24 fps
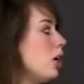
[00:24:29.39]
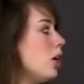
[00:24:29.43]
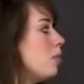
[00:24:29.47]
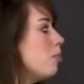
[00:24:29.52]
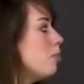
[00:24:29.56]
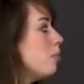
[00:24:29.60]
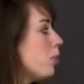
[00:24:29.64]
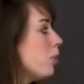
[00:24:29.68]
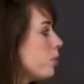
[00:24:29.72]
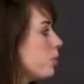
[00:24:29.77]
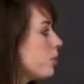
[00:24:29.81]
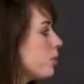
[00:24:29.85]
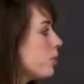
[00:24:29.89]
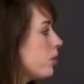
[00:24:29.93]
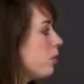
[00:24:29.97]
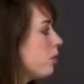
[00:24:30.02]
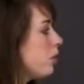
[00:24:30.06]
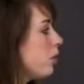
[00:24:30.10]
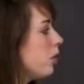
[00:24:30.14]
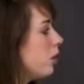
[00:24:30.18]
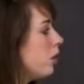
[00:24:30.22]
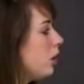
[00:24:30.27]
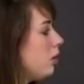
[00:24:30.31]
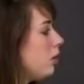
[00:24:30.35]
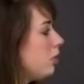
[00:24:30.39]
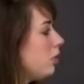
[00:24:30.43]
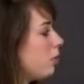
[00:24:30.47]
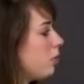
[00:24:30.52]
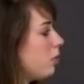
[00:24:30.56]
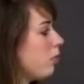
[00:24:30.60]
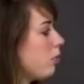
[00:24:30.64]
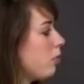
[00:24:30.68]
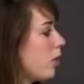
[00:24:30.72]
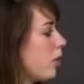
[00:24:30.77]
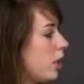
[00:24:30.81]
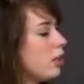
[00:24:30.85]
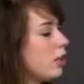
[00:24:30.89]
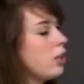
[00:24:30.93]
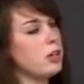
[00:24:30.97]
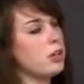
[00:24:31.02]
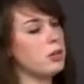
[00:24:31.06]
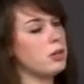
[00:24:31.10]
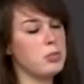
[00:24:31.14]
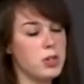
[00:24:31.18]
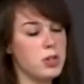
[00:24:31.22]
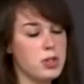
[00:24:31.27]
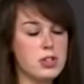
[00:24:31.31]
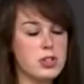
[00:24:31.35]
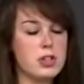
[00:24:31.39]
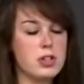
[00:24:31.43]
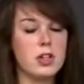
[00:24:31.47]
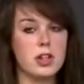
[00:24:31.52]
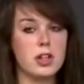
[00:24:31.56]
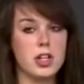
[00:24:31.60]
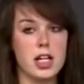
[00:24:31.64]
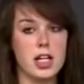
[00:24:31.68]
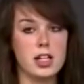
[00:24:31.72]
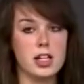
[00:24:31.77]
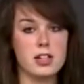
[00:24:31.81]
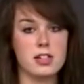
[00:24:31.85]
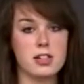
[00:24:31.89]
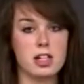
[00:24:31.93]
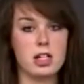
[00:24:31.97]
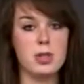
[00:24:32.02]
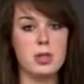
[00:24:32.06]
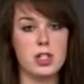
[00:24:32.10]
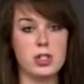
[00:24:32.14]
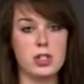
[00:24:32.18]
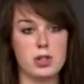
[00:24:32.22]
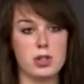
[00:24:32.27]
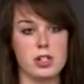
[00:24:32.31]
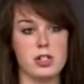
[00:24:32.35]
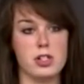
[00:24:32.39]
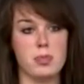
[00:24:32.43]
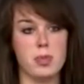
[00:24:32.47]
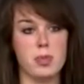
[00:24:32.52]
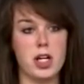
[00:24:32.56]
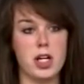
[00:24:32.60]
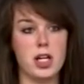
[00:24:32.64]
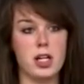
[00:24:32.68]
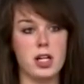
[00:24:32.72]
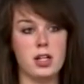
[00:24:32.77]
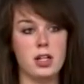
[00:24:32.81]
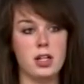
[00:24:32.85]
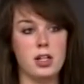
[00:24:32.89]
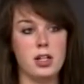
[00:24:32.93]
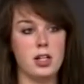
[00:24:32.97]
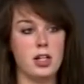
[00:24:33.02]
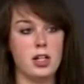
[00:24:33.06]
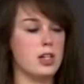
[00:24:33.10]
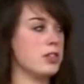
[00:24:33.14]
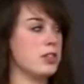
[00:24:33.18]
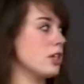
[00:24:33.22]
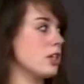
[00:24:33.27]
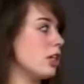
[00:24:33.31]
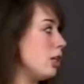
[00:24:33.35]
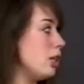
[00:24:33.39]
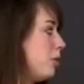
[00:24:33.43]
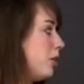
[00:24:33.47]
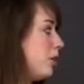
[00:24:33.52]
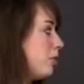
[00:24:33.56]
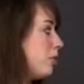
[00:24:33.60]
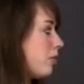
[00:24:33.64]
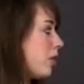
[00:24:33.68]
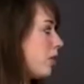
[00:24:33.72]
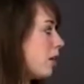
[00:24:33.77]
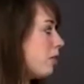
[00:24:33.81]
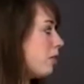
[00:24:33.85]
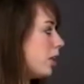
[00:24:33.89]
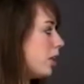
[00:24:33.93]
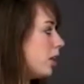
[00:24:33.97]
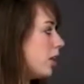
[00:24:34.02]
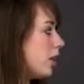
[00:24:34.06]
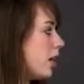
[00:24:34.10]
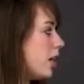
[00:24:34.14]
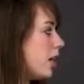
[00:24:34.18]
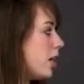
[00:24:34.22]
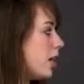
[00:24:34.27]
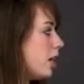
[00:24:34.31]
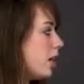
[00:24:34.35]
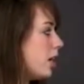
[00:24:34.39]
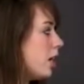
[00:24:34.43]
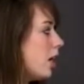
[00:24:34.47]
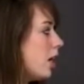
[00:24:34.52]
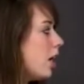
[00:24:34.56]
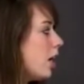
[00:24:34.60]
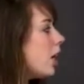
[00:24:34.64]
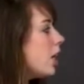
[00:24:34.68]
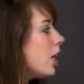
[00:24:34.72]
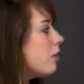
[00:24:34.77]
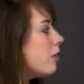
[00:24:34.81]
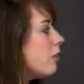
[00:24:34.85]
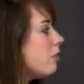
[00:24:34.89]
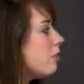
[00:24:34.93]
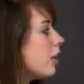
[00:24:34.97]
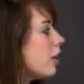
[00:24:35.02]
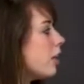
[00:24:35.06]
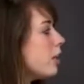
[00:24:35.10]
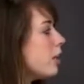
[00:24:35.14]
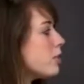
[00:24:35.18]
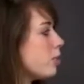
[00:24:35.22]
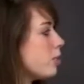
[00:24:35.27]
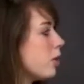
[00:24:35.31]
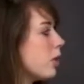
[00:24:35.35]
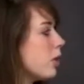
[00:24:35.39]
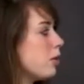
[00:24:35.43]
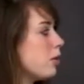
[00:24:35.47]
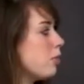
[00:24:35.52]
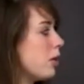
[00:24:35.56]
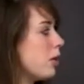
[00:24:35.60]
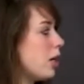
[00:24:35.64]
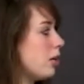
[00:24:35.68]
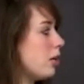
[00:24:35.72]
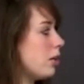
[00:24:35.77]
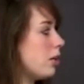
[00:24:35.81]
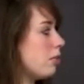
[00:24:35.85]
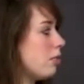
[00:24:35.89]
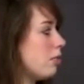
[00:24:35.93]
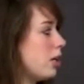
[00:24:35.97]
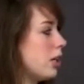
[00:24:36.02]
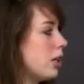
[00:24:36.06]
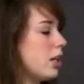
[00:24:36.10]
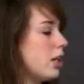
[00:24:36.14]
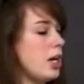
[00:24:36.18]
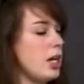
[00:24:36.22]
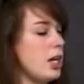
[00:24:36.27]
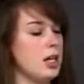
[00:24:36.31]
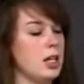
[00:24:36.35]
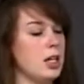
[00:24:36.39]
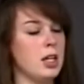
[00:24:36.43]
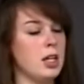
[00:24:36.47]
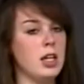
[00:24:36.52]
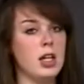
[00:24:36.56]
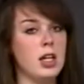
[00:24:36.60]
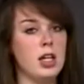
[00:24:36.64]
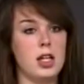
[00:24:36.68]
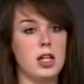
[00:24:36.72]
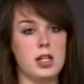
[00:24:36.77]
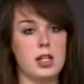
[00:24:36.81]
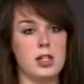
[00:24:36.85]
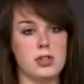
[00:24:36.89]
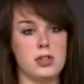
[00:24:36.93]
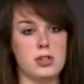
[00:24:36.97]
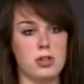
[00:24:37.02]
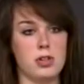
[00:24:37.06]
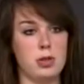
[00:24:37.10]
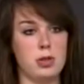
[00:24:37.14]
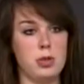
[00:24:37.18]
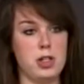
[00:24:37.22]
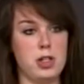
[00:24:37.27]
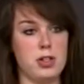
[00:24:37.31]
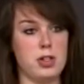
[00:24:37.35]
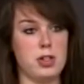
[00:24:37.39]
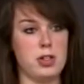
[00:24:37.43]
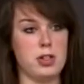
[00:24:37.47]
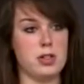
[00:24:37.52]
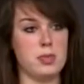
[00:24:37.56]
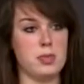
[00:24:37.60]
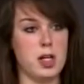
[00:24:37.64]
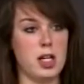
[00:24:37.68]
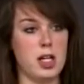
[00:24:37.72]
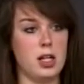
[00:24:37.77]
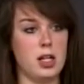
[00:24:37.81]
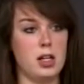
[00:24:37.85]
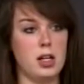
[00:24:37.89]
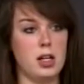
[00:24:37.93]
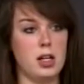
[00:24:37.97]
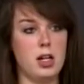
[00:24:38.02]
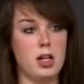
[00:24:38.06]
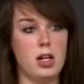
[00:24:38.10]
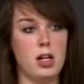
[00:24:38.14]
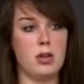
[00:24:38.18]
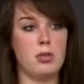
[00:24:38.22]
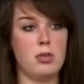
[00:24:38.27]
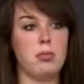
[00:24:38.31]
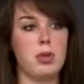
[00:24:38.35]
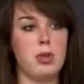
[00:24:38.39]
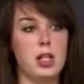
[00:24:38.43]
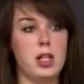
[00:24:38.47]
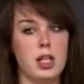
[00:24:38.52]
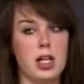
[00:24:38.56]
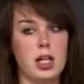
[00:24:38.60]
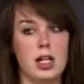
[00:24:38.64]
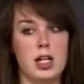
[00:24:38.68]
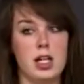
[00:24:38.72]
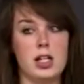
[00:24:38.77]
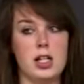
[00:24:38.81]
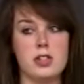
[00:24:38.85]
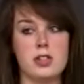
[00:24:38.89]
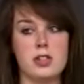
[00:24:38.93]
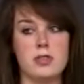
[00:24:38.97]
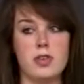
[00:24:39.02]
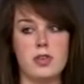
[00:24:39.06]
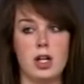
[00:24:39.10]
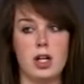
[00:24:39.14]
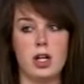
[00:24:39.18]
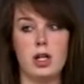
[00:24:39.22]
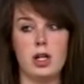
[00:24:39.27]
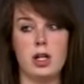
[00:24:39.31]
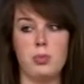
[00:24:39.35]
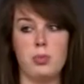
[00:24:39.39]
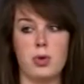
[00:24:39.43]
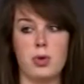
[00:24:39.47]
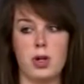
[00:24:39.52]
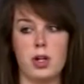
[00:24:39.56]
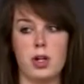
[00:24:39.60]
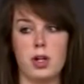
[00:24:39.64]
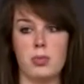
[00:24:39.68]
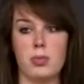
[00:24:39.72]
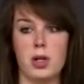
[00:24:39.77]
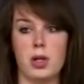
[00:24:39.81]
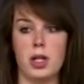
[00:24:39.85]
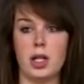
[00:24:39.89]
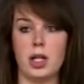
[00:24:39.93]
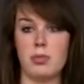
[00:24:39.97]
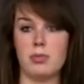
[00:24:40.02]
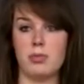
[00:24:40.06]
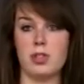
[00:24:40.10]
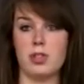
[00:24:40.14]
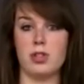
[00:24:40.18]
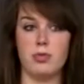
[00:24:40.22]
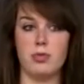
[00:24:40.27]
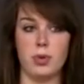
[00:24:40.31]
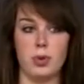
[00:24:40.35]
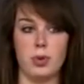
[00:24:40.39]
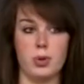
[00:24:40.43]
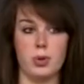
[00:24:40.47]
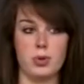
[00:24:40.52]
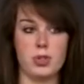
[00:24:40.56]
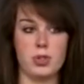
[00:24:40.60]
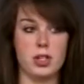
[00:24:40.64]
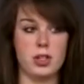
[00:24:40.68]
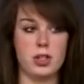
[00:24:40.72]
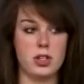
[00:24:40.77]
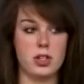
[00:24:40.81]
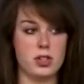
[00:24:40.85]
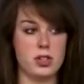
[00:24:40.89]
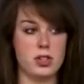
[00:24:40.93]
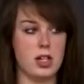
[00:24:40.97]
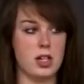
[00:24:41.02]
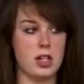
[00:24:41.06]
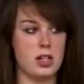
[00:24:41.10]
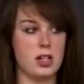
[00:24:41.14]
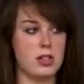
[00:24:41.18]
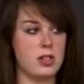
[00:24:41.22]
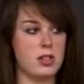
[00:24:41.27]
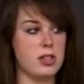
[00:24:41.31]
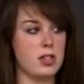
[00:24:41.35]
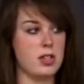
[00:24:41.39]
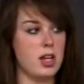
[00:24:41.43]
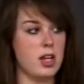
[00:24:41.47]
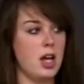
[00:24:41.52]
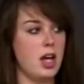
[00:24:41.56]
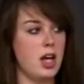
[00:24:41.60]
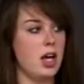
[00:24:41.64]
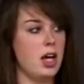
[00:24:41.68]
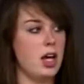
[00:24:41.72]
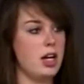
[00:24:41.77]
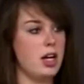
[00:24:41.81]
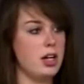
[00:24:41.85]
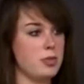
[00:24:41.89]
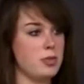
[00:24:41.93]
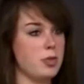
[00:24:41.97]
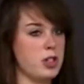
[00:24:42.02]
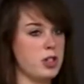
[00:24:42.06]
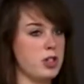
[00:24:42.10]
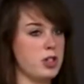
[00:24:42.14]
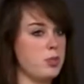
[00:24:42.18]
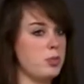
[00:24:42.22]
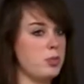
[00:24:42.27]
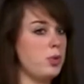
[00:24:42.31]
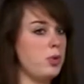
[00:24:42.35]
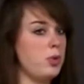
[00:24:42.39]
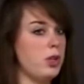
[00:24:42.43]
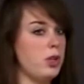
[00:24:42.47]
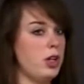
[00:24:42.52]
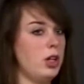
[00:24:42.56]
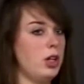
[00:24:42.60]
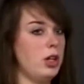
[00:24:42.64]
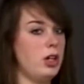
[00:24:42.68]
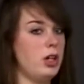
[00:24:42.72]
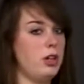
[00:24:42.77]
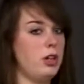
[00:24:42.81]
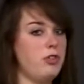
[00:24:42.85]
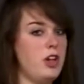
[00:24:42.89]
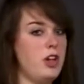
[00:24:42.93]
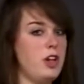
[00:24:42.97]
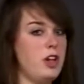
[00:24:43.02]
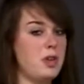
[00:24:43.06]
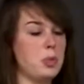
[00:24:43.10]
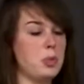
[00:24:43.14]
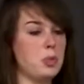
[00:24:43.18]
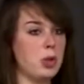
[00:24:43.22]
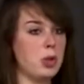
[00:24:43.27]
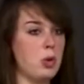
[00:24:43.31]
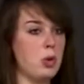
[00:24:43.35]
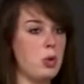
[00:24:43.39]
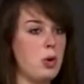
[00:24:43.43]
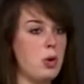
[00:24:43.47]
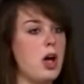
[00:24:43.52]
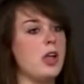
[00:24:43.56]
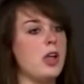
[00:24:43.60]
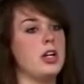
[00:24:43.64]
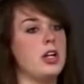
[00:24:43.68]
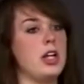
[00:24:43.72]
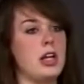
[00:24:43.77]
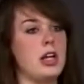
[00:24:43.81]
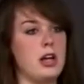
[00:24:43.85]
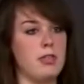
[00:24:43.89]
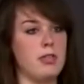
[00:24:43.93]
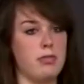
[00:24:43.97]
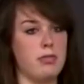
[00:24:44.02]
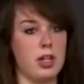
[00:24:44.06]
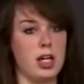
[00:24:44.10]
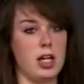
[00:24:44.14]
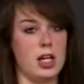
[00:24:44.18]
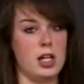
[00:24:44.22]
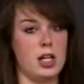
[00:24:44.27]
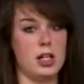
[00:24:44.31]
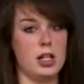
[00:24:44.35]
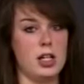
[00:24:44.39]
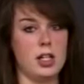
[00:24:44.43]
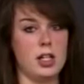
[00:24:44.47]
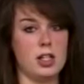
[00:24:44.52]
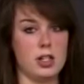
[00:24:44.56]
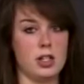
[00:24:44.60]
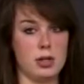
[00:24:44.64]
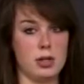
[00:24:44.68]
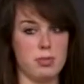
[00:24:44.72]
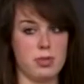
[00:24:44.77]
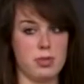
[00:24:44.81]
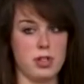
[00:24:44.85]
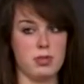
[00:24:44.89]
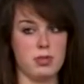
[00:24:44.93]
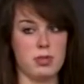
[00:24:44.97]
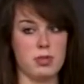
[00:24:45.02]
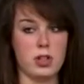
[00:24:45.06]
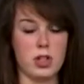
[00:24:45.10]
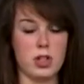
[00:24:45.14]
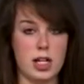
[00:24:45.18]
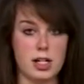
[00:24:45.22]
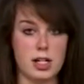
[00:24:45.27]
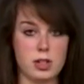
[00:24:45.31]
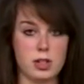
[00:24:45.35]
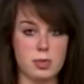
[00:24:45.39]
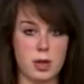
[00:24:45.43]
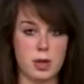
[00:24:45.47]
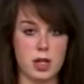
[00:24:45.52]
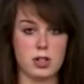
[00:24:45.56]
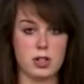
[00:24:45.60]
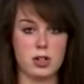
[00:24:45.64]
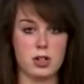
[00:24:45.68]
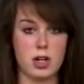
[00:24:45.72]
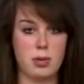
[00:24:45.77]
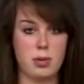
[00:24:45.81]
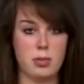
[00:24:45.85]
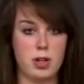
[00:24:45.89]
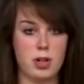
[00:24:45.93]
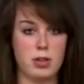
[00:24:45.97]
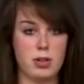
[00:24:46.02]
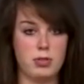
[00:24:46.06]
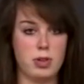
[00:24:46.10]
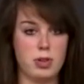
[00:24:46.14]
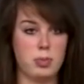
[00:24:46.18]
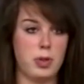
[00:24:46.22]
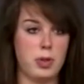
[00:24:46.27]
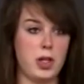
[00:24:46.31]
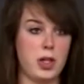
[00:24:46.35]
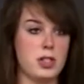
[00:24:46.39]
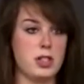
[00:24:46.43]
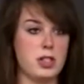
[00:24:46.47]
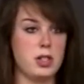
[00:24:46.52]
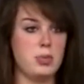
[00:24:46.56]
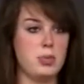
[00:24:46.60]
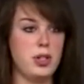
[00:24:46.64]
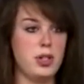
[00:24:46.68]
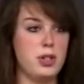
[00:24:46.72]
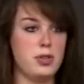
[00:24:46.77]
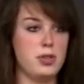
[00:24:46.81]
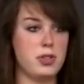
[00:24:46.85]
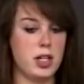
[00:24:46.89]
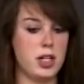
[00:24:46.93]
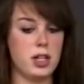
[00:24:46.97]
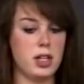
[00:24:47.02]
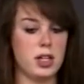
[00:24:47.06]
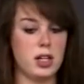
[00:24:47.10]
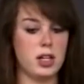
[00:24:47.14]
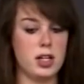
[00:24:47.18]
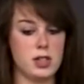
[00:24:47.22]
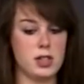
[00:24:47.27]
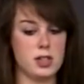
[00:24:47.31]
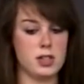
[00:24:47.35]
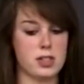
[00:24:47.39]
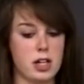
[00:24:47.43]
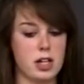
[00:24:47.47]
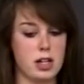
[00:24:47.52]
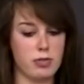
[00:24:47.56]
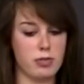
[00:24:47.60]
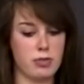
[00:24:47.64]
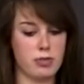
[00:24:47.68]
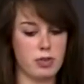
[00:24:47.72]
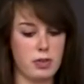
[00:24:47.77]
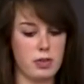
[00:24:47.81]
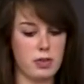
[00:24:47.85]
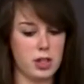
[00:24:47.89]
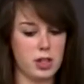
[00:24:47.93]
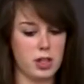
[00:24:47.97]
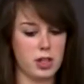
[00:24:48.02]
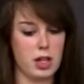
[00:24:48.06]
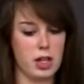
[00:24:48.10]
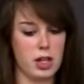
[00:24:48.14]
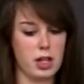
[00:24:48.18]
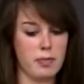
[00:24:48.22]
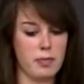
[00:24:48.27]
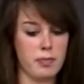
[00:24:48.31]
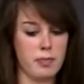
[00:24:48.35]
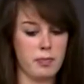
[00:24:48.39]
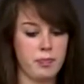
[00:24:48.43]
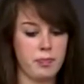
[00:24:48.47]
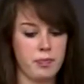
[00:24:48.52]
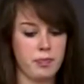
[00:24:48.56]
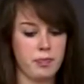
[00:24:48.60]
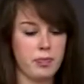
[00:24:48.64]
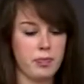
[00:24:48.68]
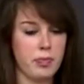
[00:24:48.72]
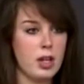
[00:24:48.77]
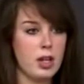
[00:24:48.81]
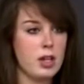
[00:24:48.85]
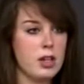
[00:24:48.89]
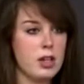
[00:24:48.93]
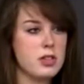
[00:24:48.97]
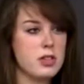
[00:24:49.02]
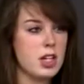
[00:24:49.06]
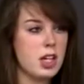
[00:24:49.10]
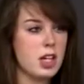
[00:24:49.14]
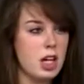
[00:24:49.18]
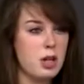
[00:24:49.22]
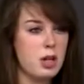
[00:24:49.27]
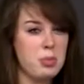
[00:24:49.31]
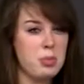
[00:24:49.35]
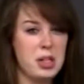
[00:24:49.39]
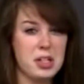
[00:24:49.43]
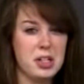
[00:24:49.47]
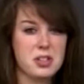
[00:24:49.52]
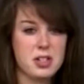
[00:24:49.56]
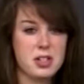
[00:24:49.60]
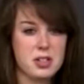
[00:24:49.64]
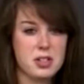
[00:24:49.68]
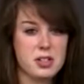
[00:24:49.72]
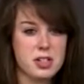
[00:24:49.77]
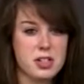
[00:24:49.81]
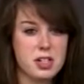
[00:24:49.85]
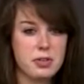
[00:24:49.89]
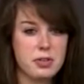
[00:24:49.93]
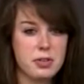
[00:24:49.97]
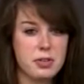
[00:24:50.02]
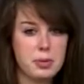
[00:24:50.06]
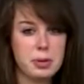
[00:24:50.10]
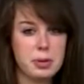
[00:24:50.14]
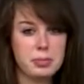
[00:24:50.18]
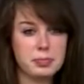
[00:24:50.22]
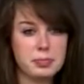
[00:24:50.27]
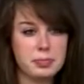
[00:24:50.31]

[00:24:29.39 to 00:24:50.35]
Most of the leaf, red, or most of the light that's going to be transmitted is going to be far red light, and a very small amount of the red light is going to be transmitted red light is a very important when it comes to photosynthesis and is much more favorable quality of light in terms of the light spectrum for plants to be using instead of far red light. Does that kind of make sense to everyone?